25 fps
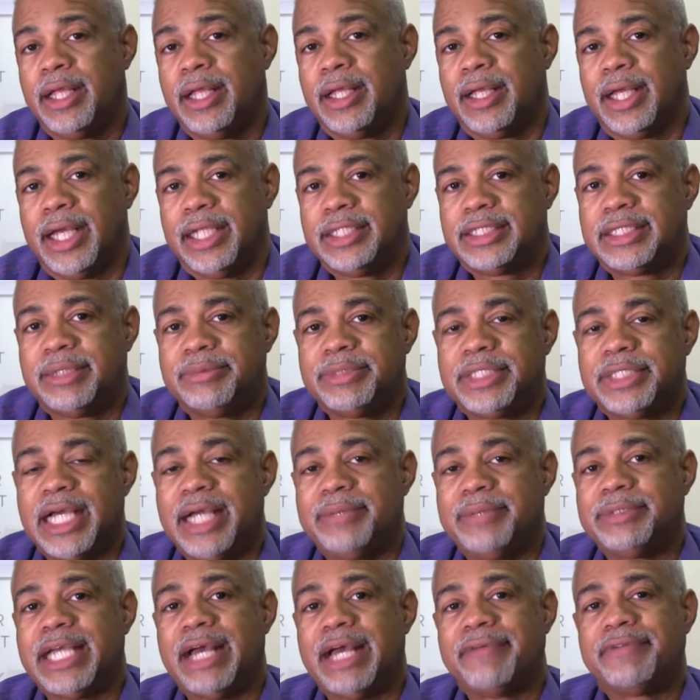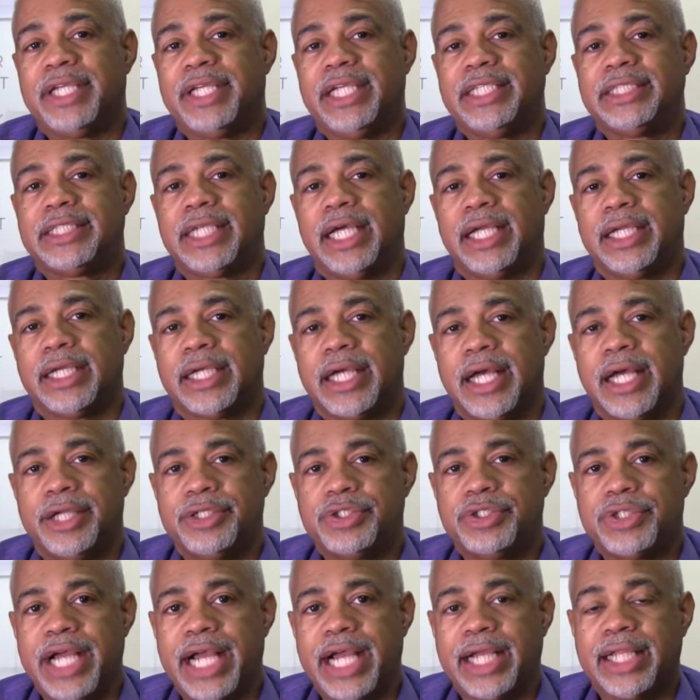And sometimes after they sign the
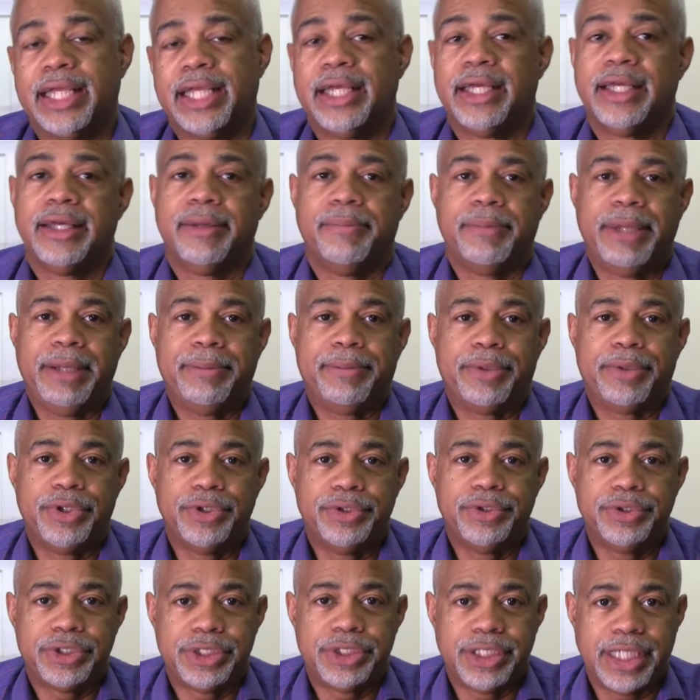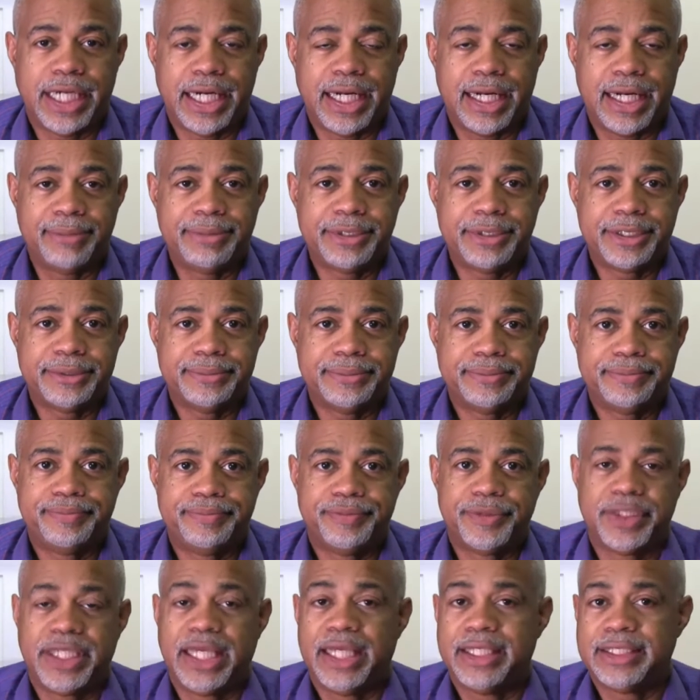contract, people lose jobs,
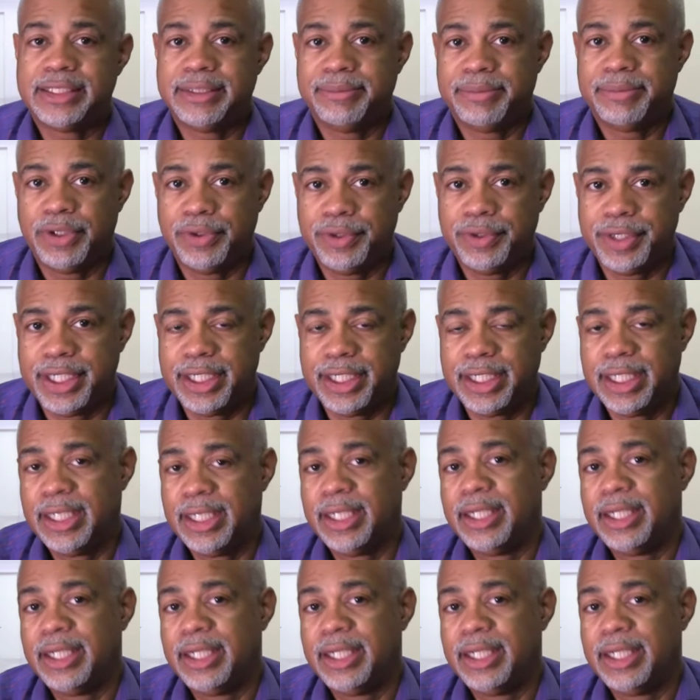get demoted.